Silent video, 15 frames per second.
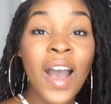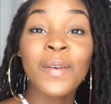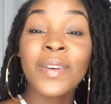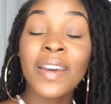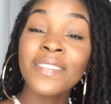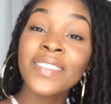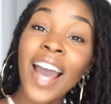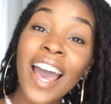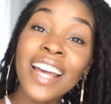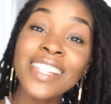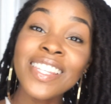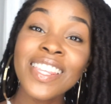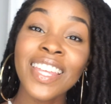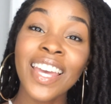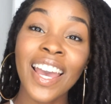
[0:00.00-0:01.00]
we have gotten
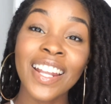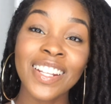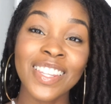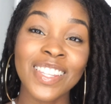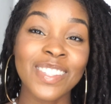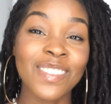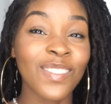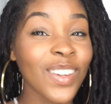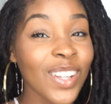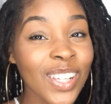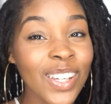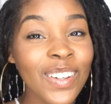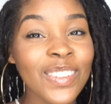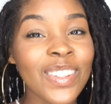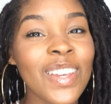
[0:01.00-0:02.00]
to the end of this
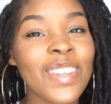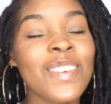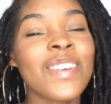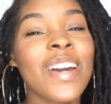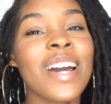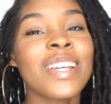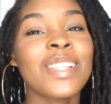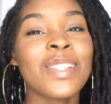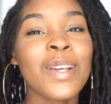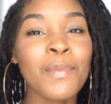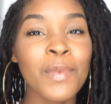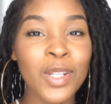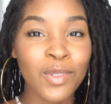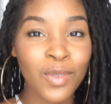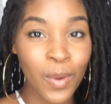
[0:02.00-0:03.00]
video. Thank you guys so
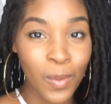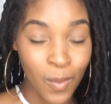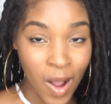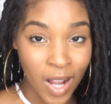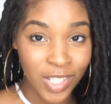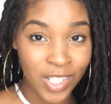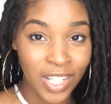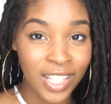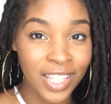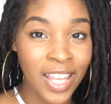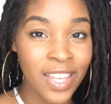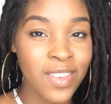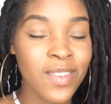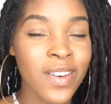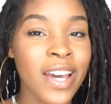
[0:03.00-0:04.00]
much for watching.
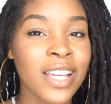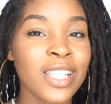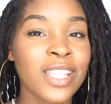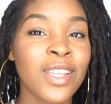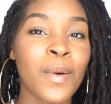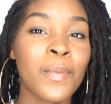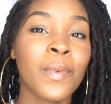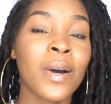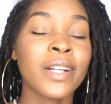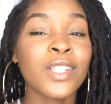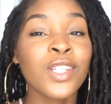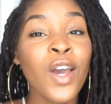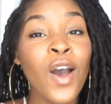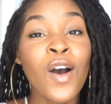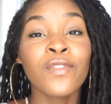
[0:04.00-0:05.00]
Thank you guys so
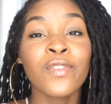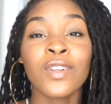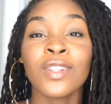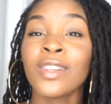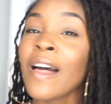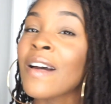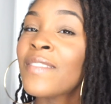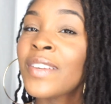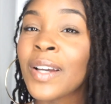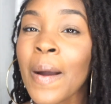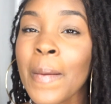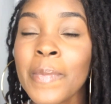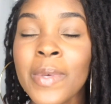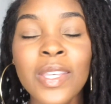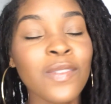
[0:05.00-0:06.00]
much for loving
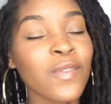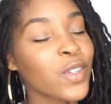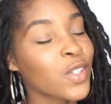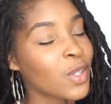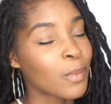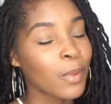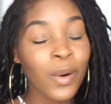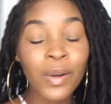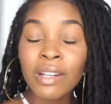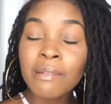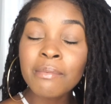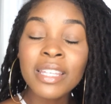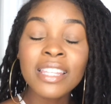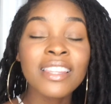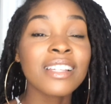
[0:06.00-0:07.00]
on me, for
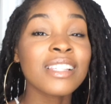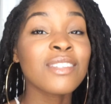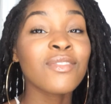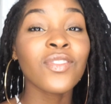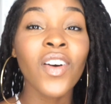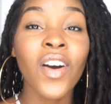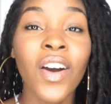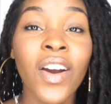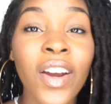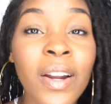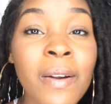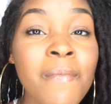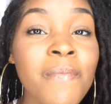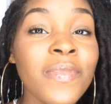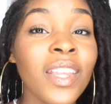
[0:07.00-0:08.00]
supporting me thus far.
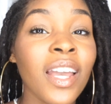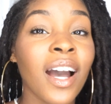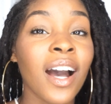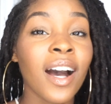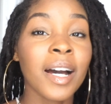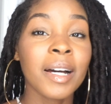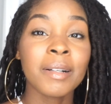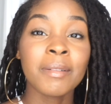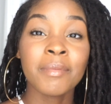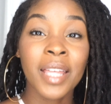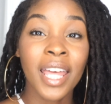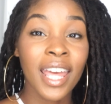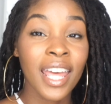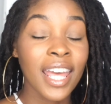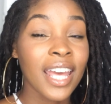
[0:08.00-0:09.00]

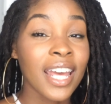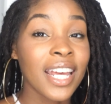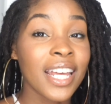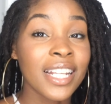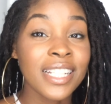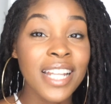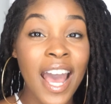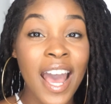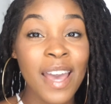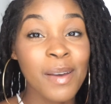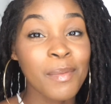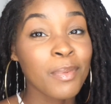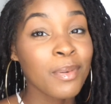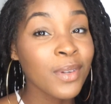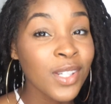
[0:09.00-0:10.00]
And I
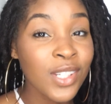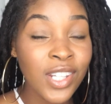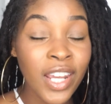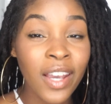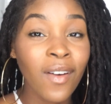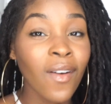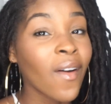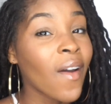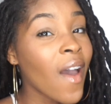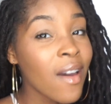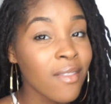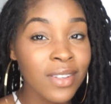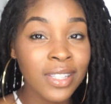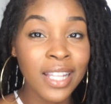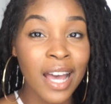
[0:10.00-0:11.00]
appreciate
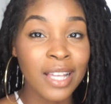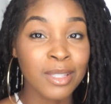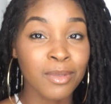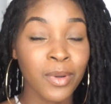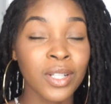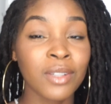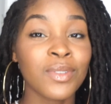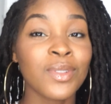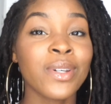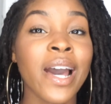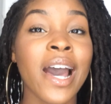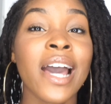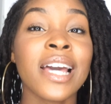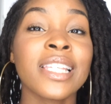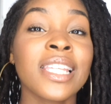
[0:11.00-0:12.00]
every last one of you
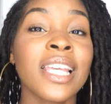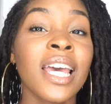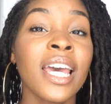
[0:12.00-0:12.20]
guys.